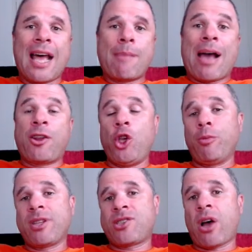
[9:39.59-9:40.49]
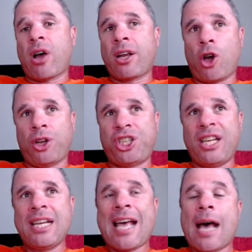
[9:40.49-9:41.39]
about human
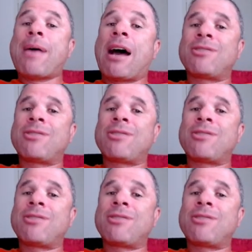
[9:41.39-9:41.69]
psychology, about